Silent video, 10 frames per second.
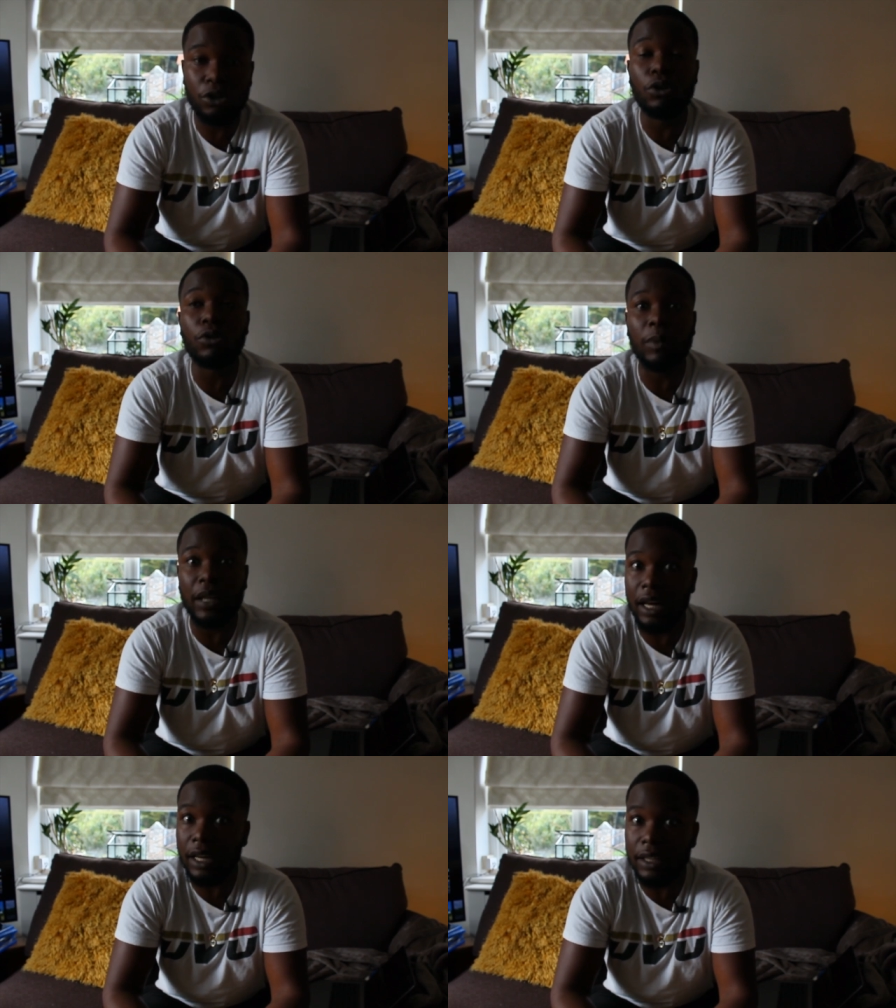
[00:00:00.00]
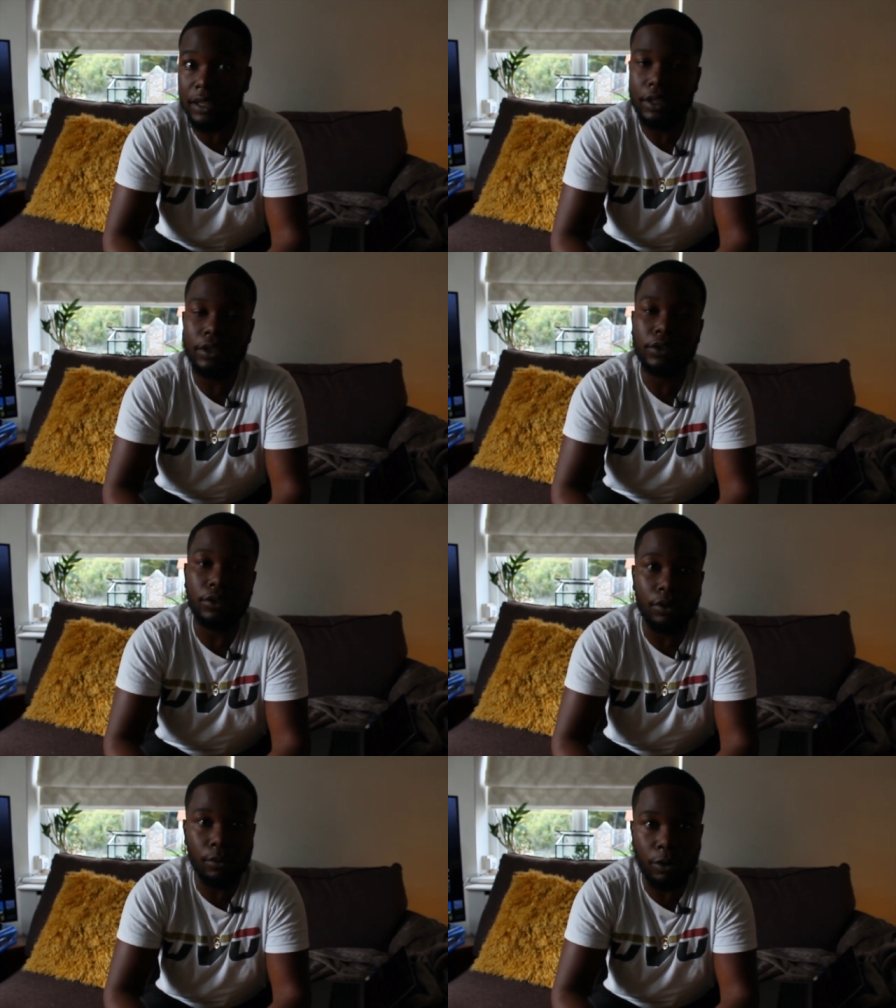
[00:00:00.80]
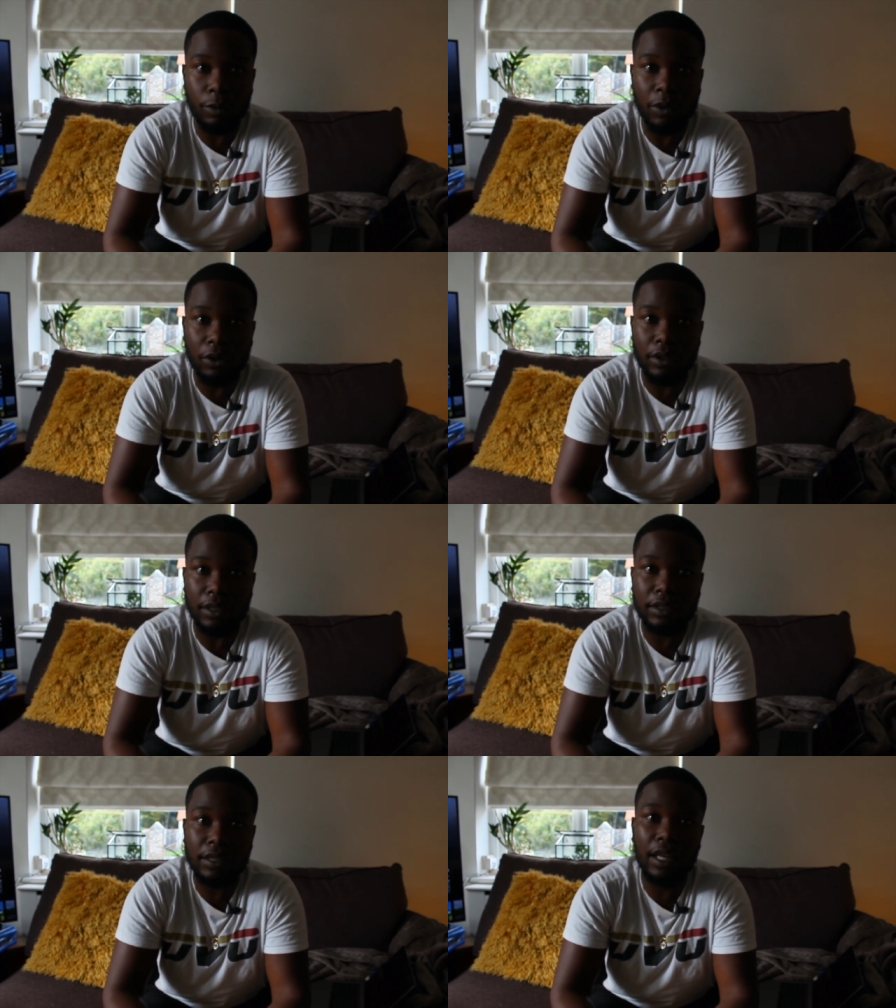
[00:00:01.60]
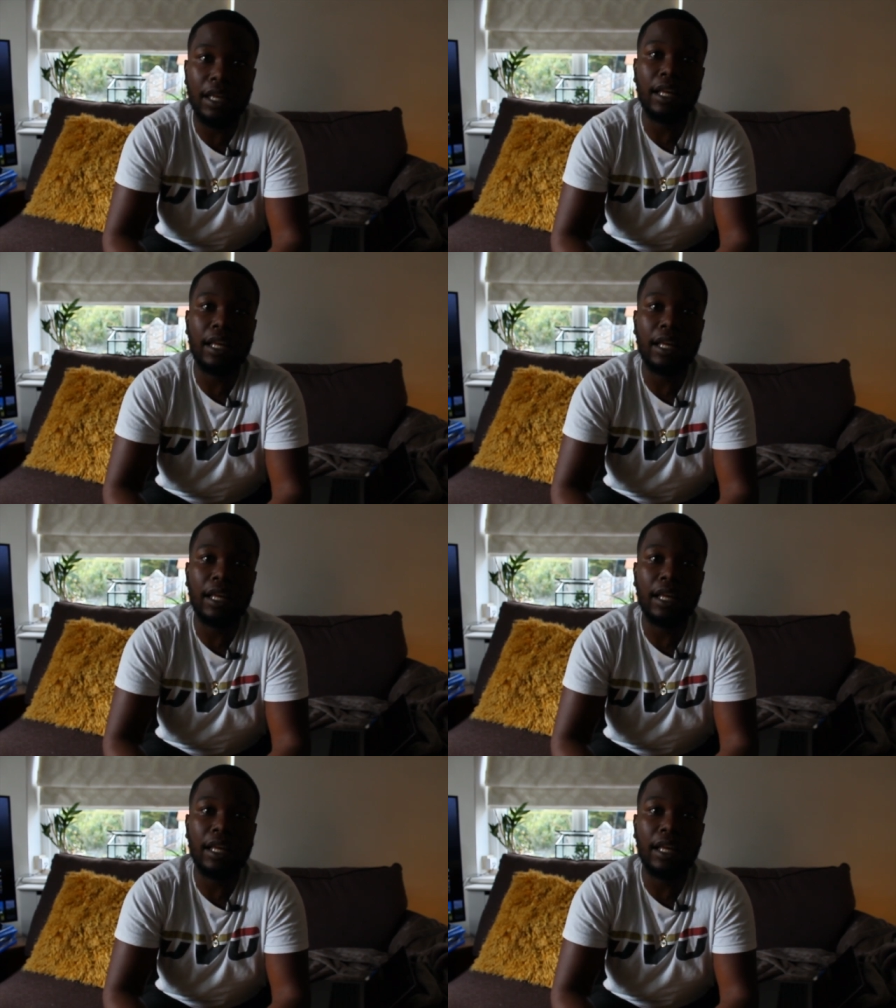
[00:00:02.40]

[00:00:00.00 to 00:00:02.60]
could be higher, so don't quote me on this.